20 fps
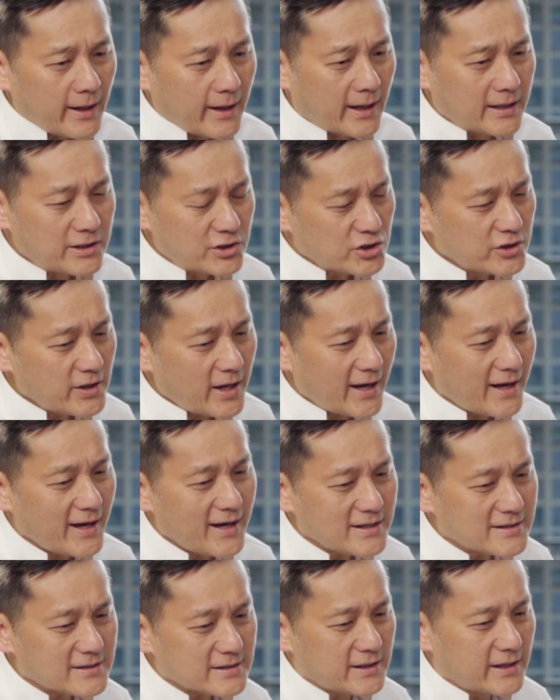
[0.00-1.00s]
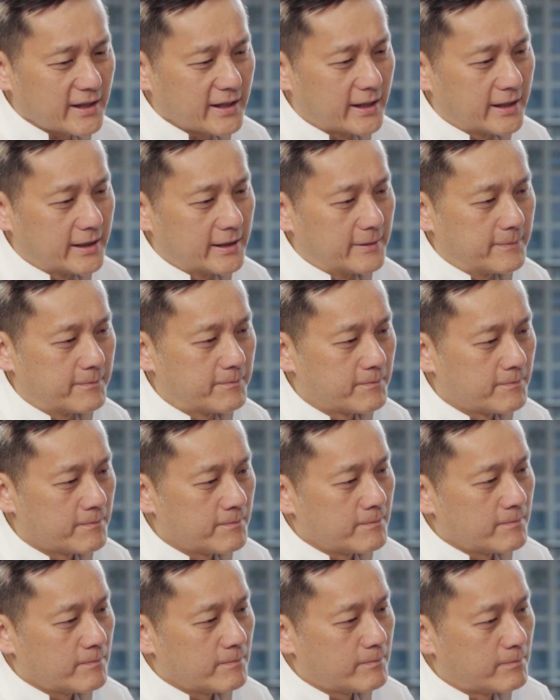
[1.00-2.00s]
And she had a
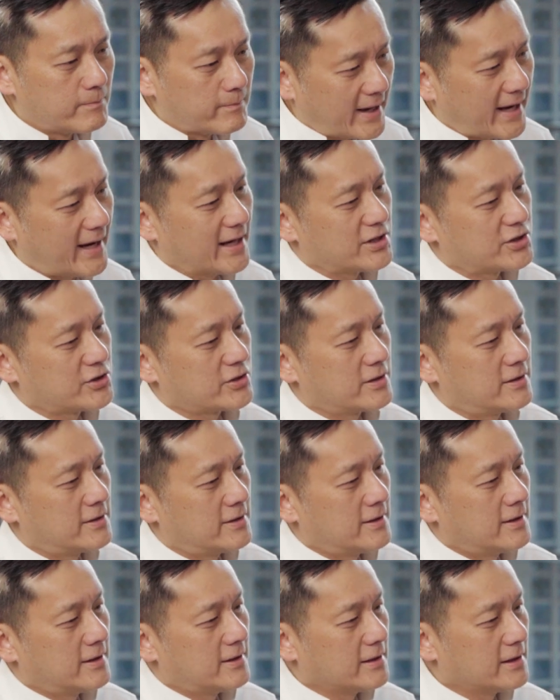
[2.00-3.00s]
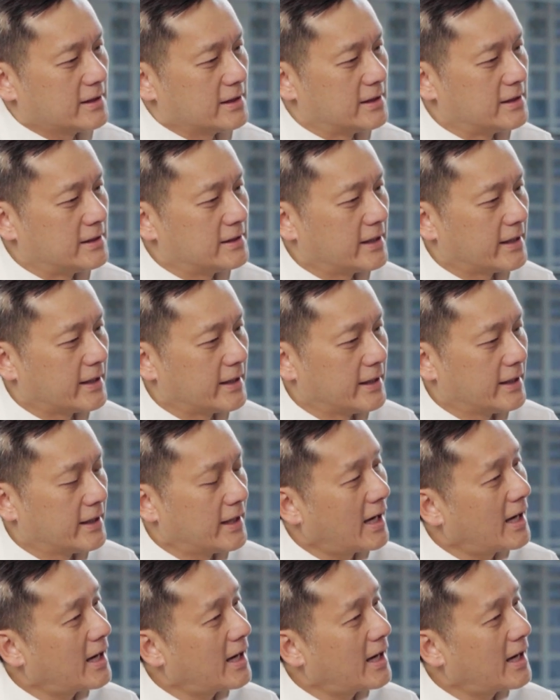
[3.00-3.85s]
match in a